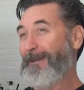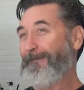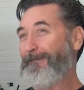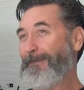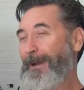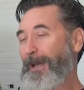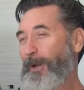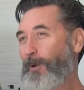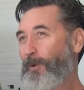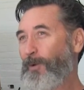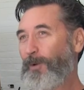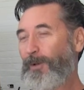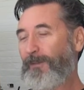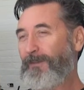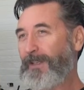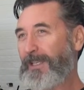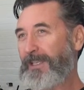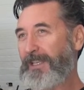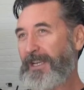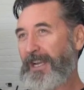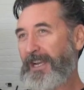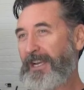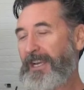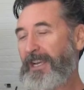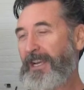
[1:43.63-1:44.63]
but all of a
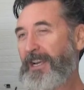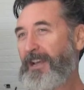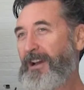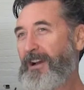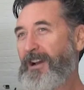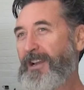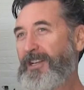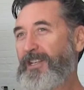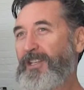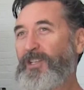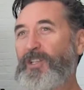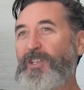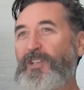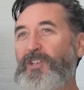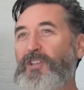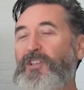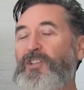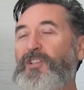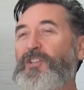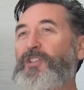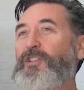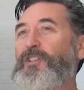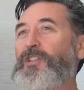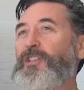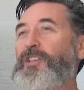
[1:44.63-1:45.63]
sudden I just
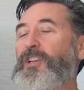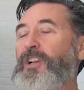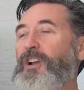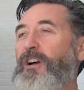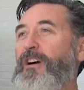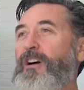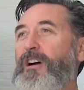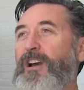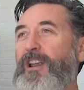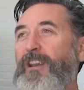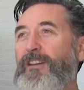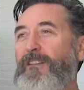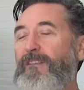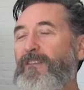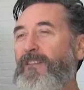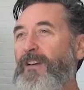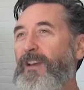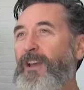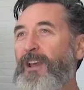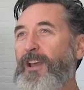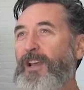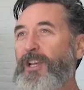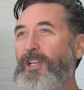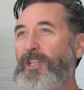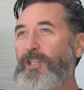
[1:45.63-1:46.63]
kind of
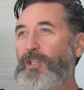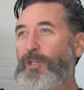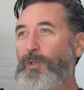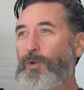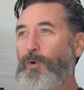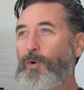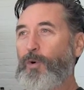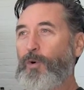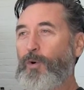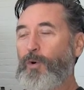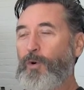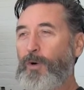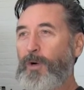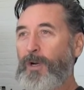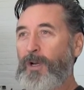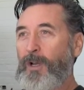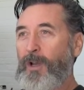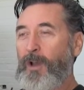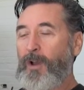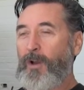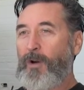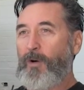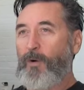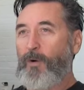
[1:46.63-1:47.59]
saw